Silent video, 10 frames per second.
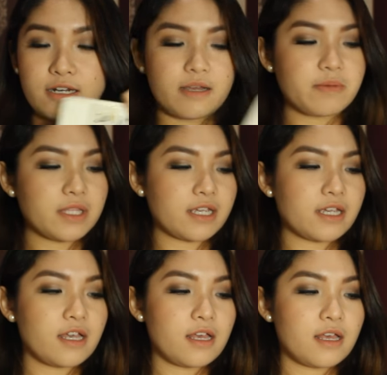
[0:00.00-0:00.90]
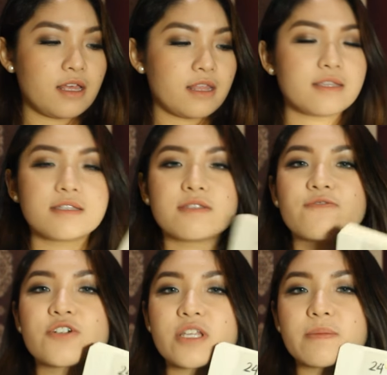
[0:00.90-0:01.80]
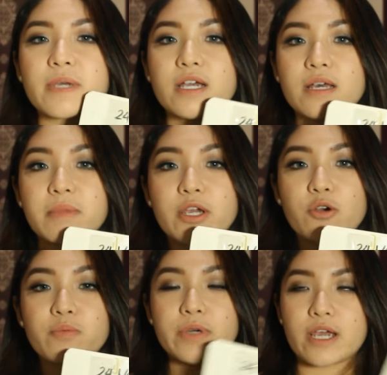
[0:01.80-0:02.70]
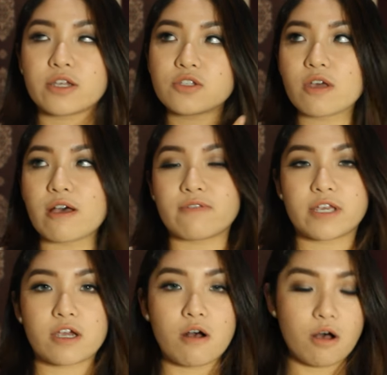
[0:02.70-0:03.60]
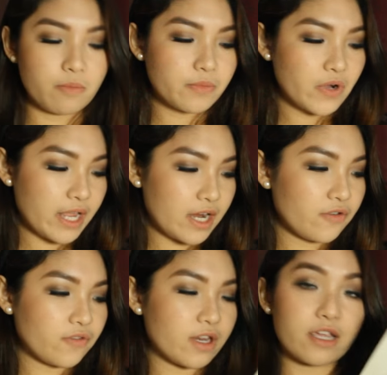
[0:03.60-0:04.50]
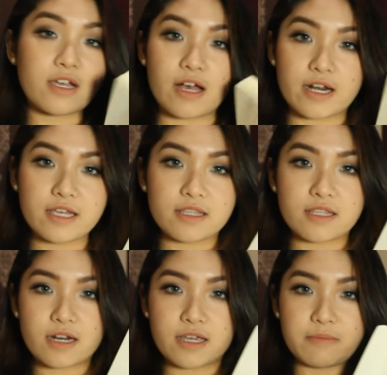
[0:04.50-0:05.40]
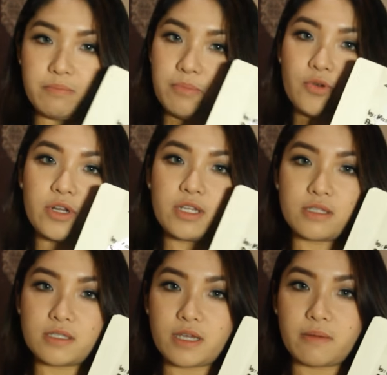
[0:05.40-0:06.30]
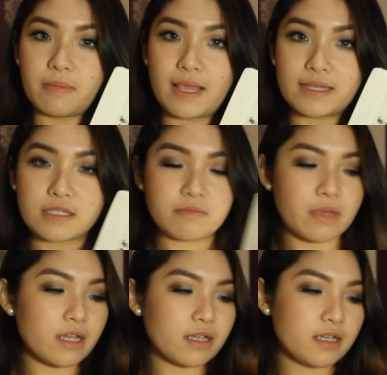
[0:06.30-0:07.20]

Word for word: I mean, like, this is the first time I cut my ombre. I used to have like a ombre hair and then I cut it and then I put it inside a plastic bag.